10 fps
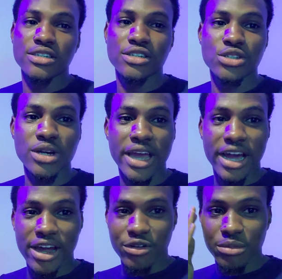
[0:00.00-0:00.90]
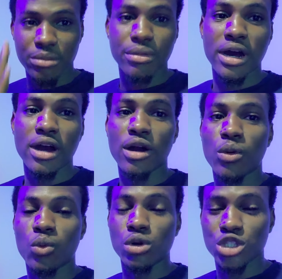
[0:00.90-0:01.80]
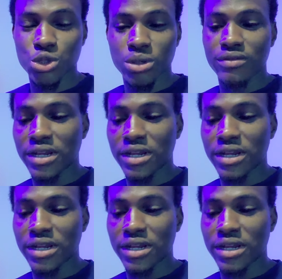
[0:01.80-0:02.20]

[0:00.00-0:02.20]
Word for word: so that I can remember whatsoever